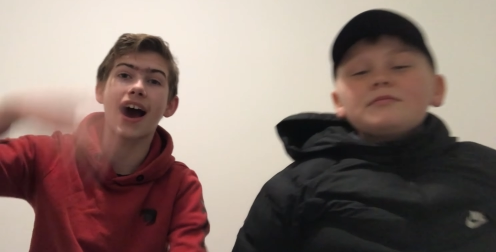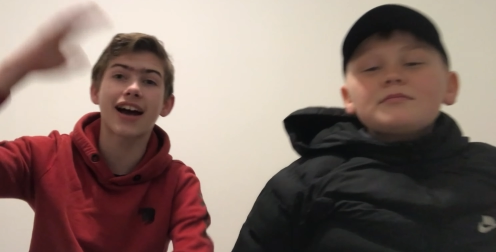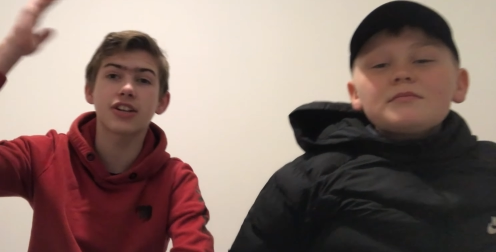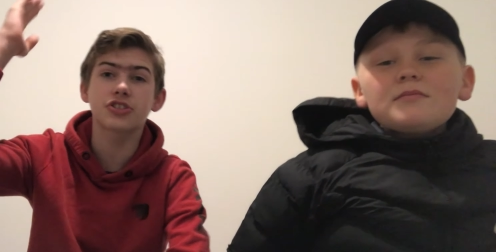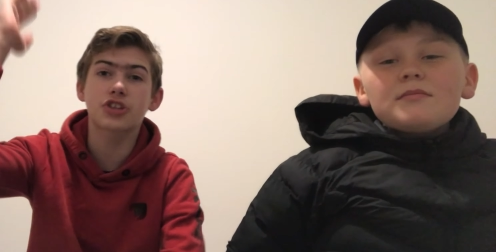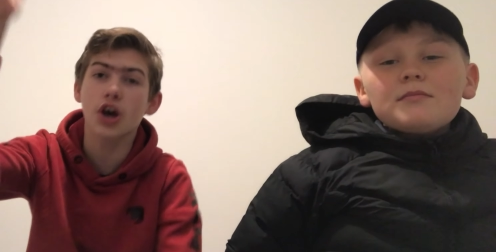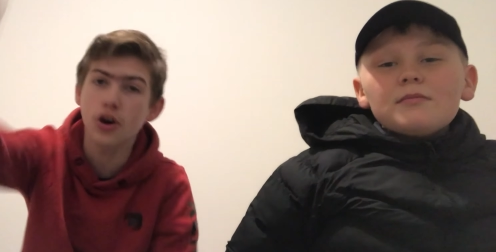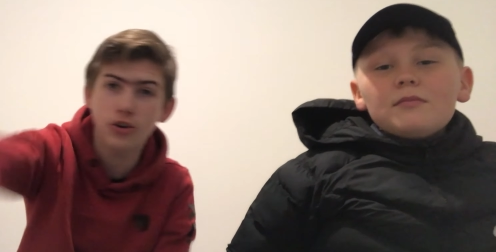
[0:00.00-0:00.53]

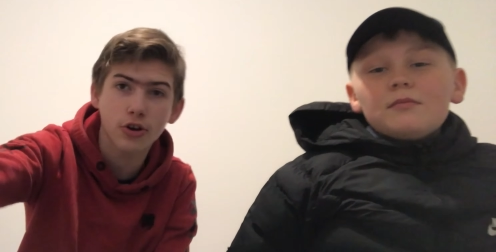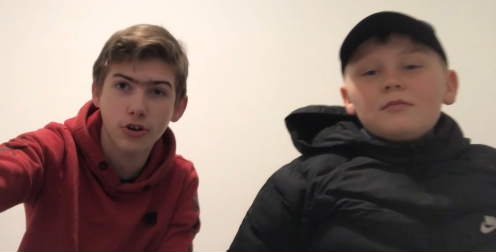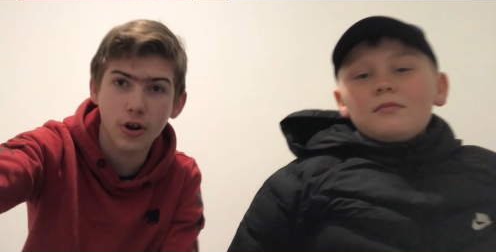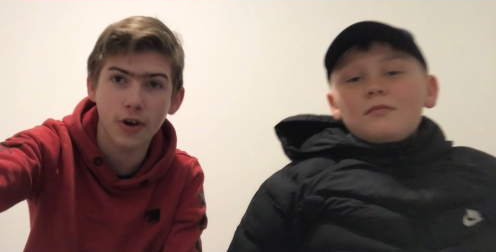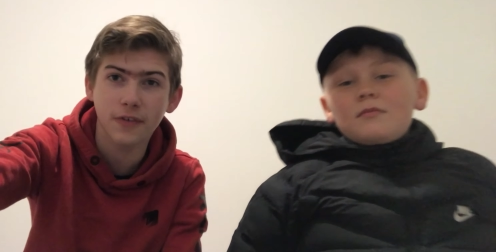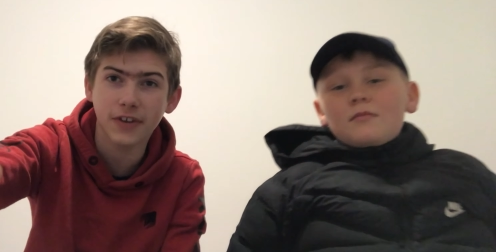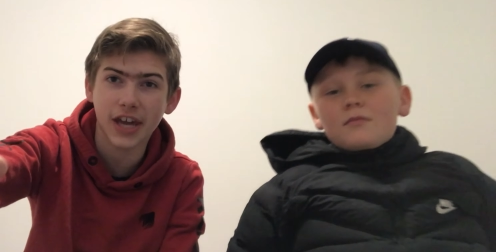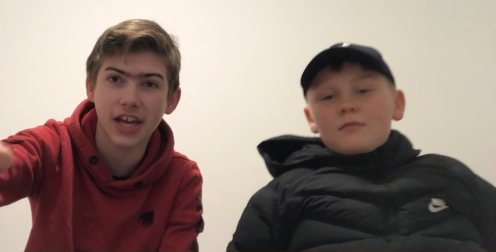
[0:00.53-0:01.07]
Speaker 1: and turn on
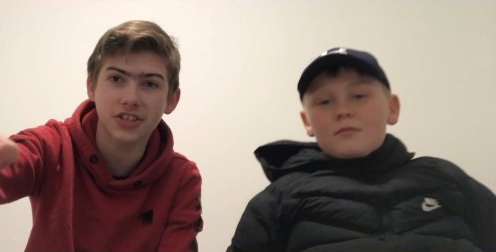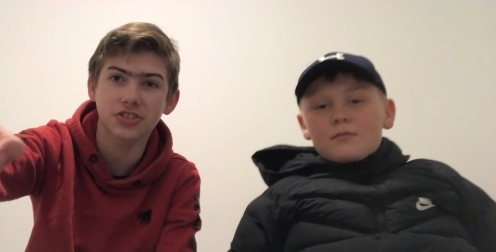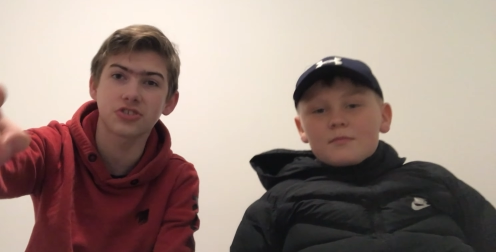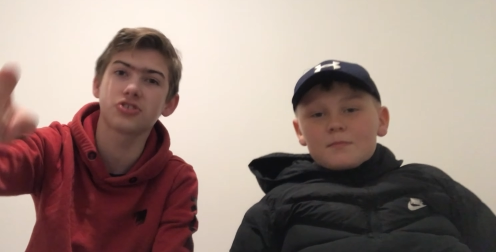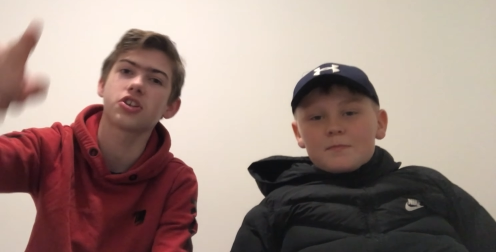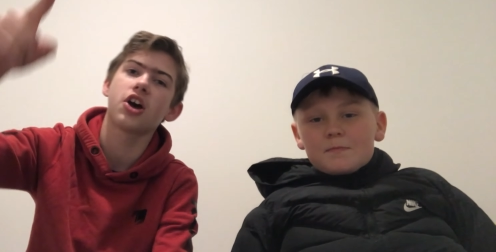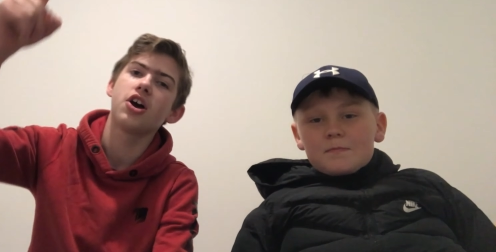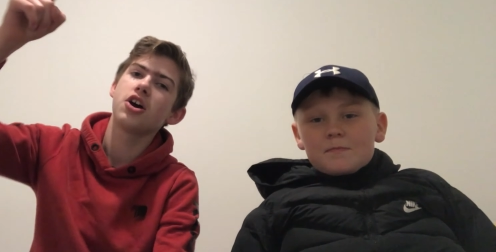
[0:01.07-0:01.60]

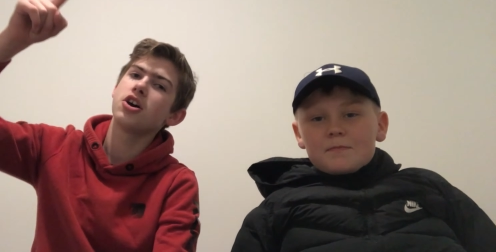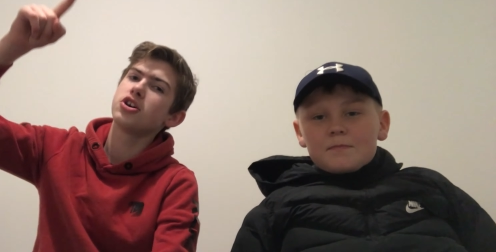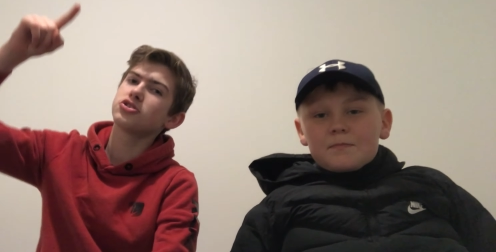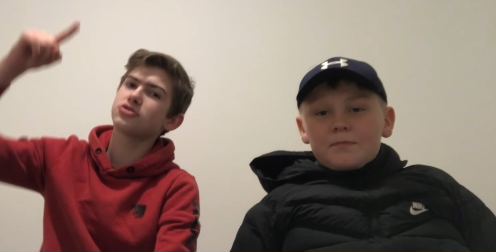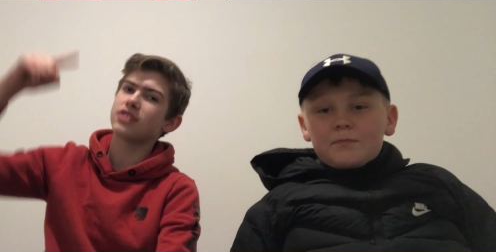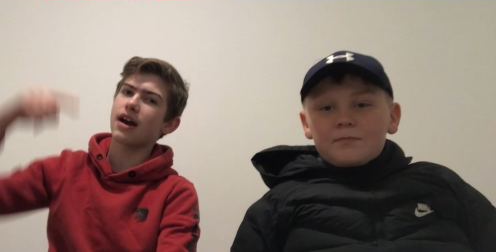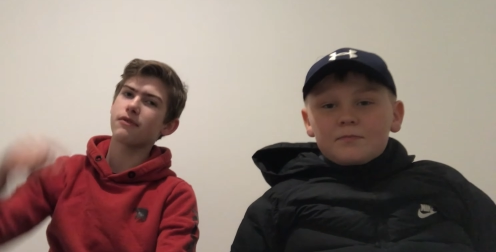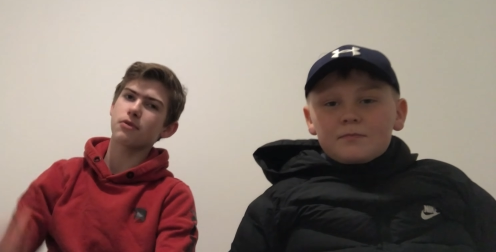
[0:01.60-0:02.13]
notifications
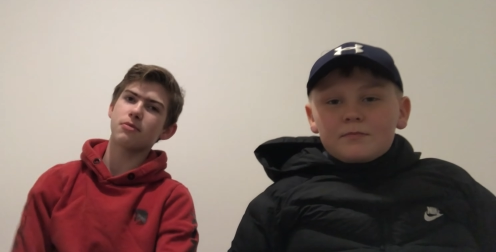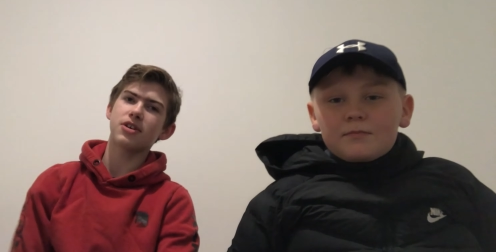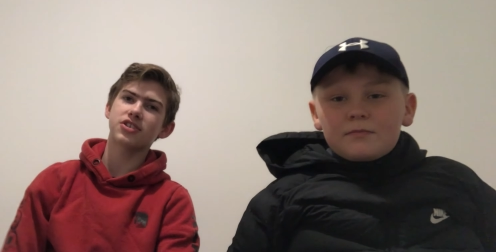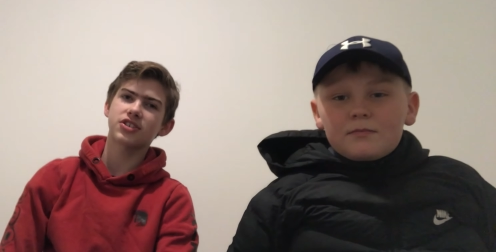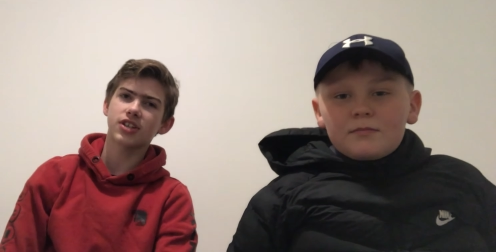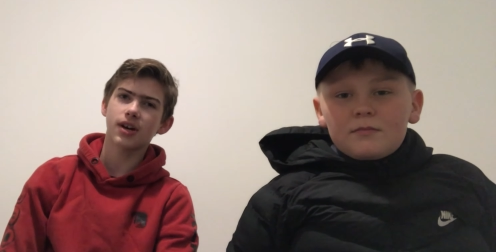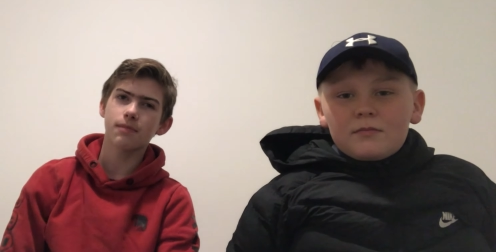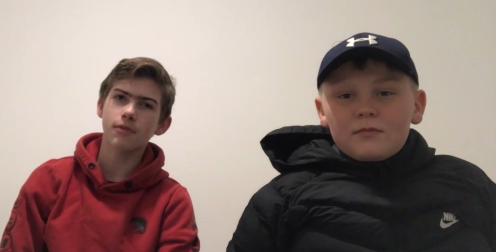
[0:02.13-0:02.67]
so you never miss
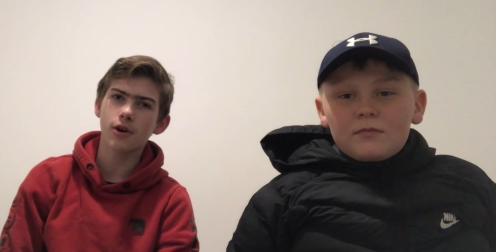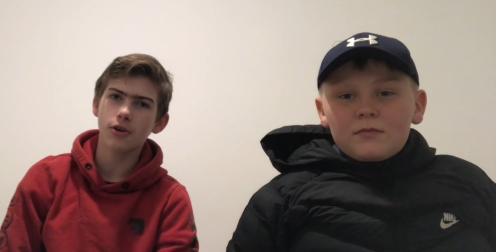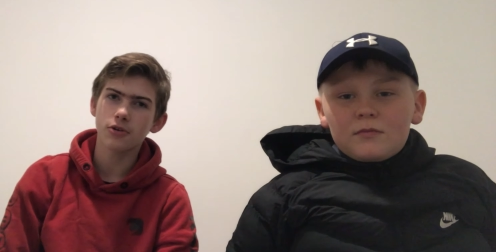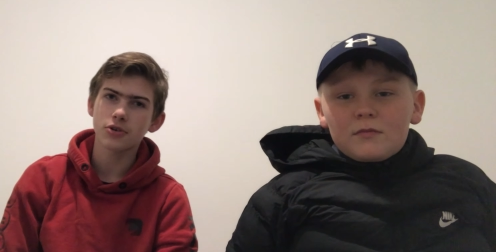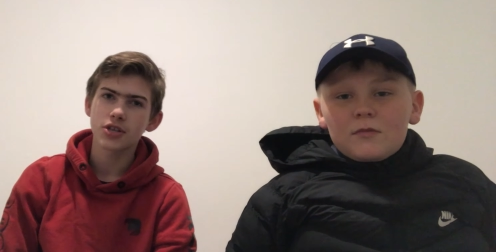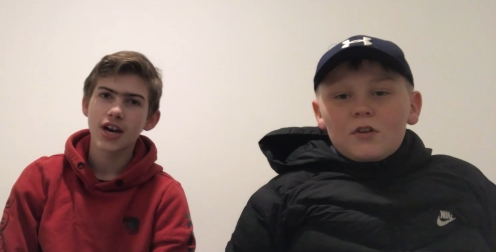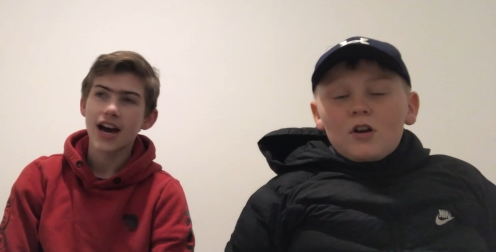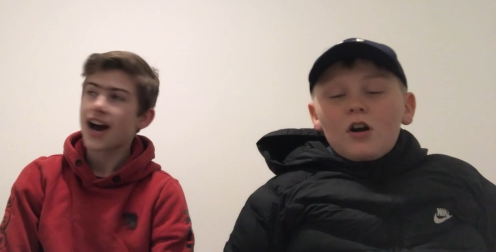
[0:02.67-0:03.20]
an upload.